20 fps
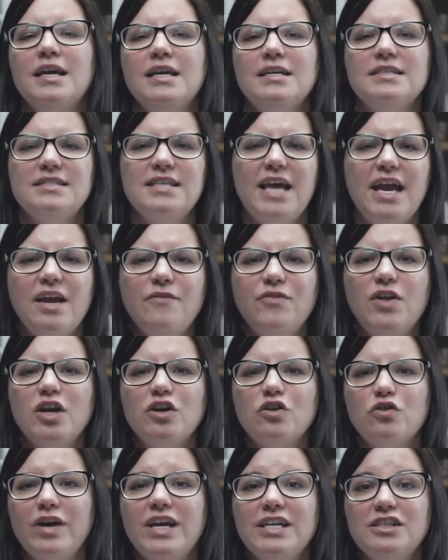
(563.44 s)
save the
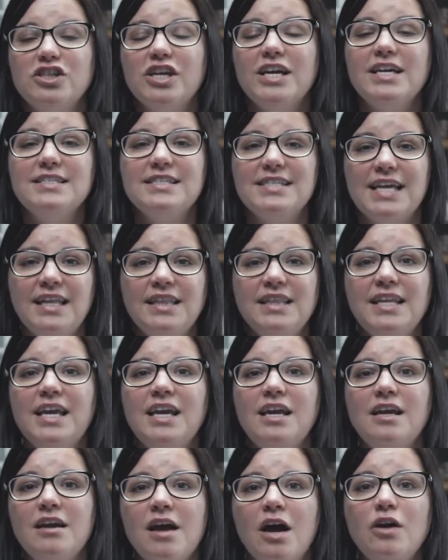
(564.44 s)
creatures in
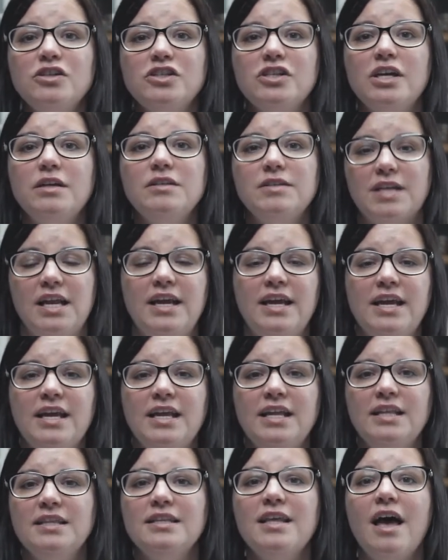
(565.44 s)
the ocean,
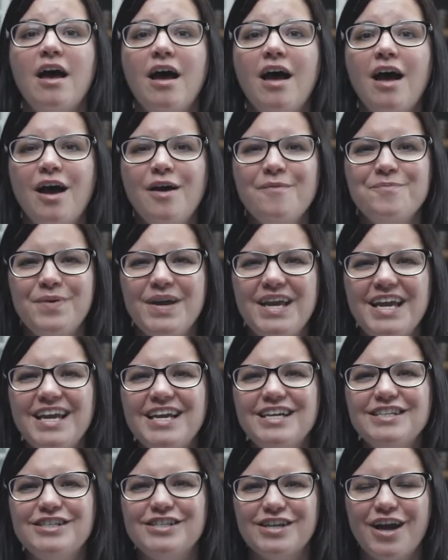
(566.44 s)
clean the
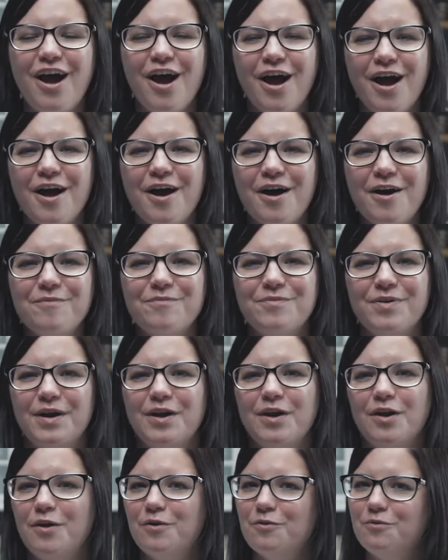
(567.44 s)
beach up.
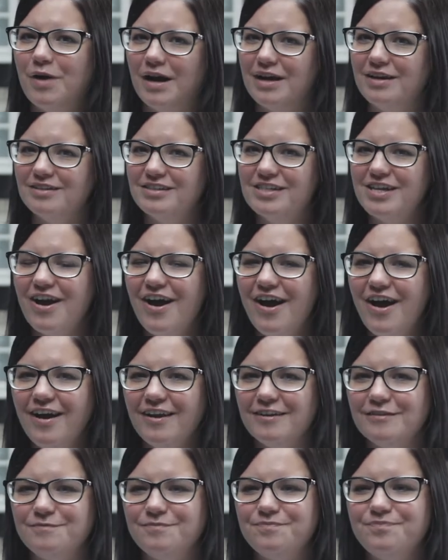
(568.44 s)
Well
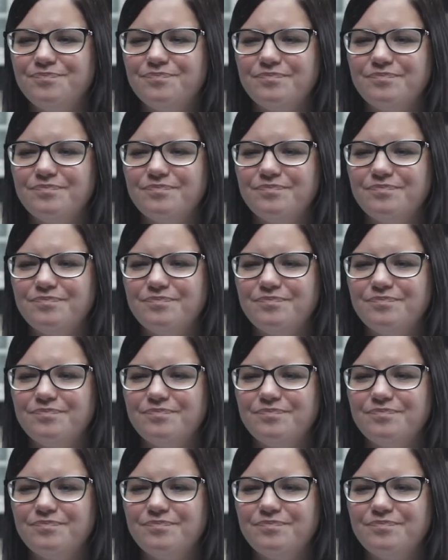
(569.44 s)
done.